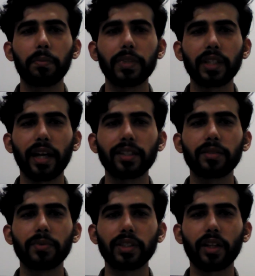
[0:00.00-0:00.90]
Besides
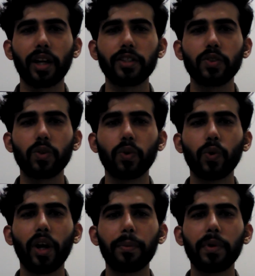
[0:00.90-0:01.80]
Mr. Raju,
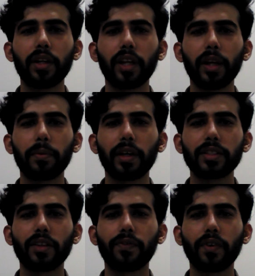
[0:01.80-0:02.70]
who have been named as
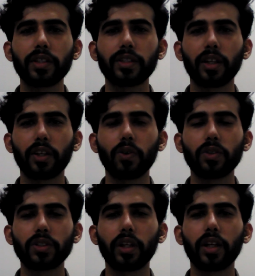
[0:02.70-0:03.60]
the first
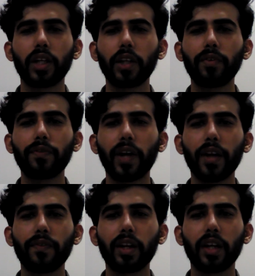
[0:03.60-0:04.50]
accused,
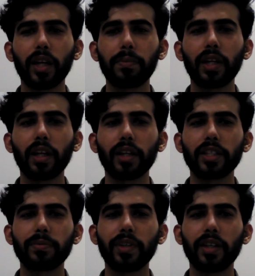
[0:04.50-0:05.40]
TV5 and ABN has
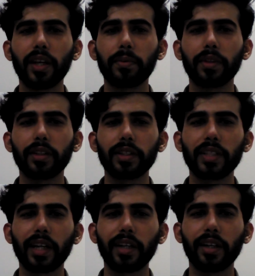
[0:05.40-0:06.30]
been named the
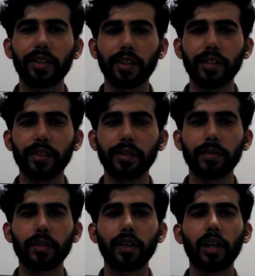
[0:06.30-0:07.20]
second and third.
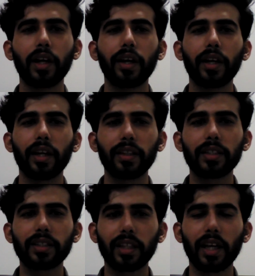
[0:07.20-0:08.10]
In
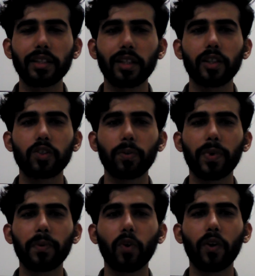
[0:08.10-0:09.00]
this case,
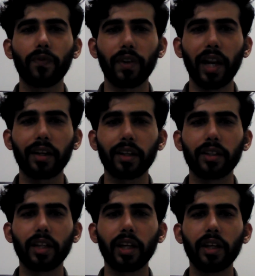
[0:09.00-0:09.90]
Supreme Court flagged
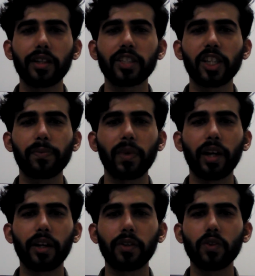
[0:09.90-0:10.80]
the
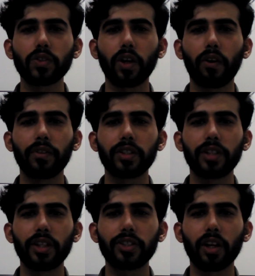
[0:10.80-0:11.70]
indiscriminate use of the
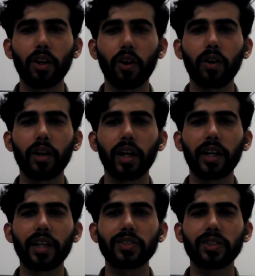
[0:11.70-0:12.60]
sedition law
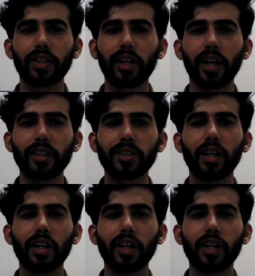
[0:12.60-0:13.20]
against critics,